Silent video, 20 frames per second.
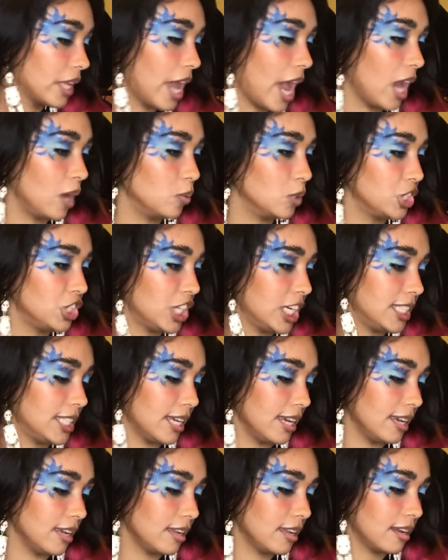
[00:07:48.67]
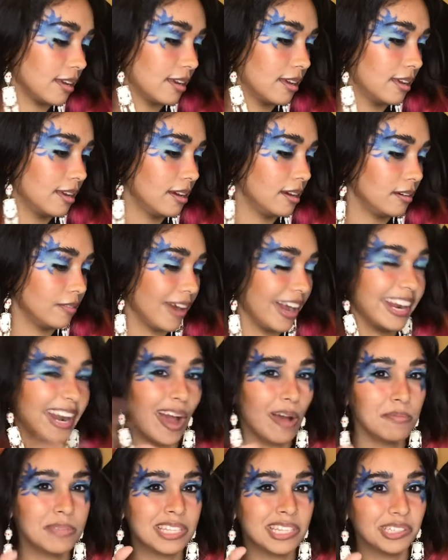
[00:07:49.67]
I wish I did. Right
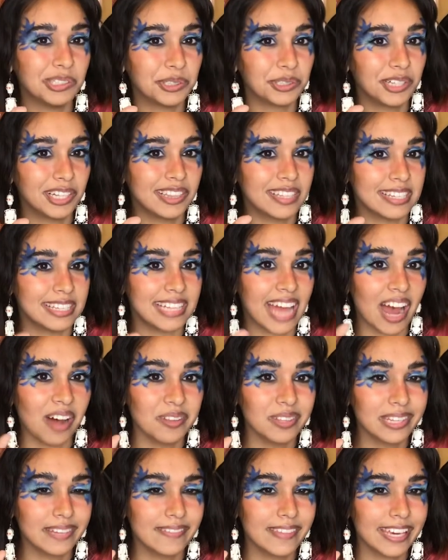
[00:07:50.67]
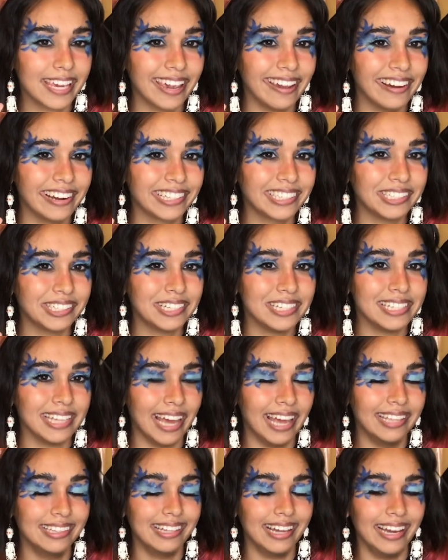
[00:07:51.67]
now I'm still learning the sounds of the characters
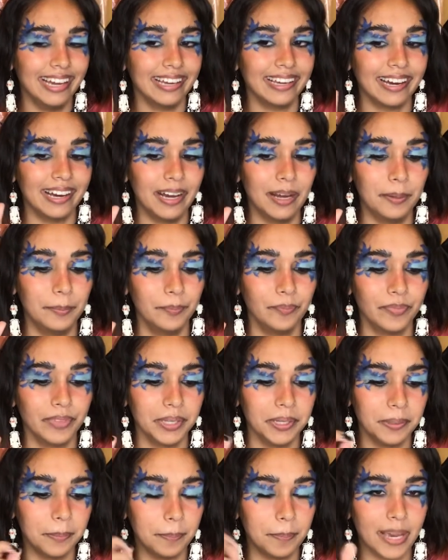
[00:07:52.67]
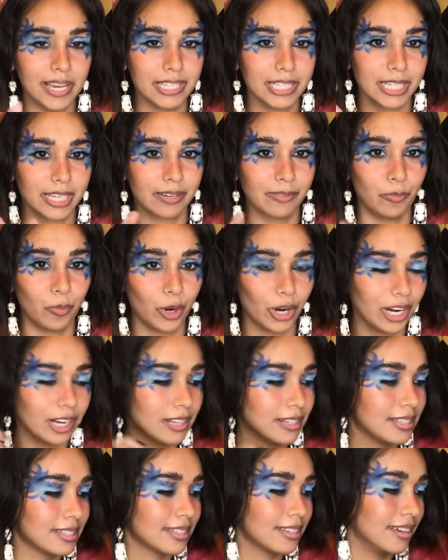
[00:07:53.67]
and like basic
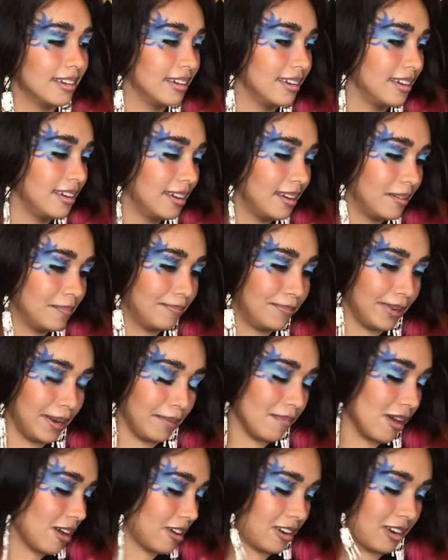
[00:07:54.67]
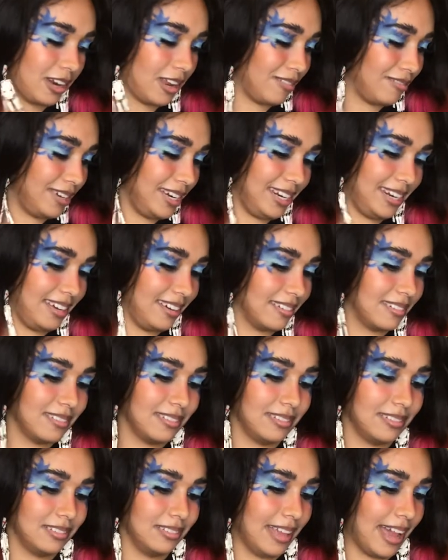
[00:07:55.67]
words, but I'm not good at reading
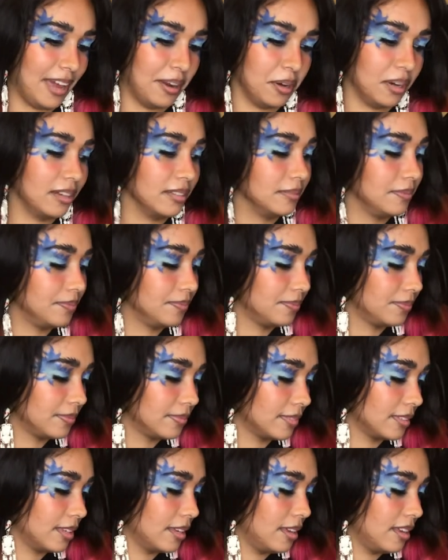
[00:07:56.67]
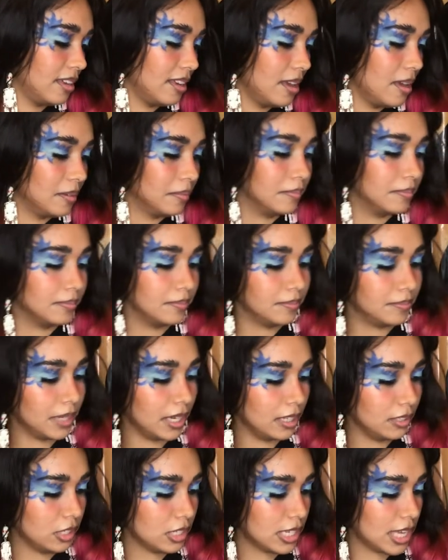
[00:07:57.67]
at all.
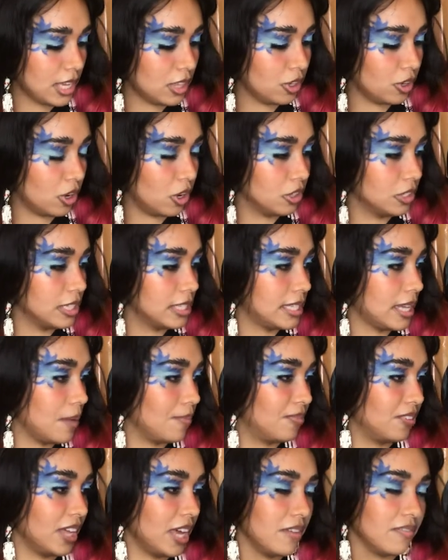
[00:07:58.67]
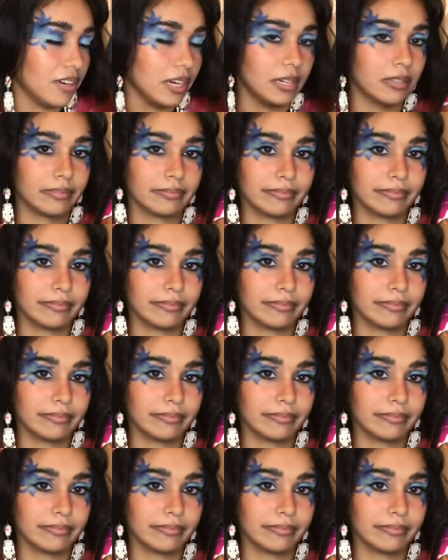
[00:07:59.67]
But it looks like they're all the same flavor.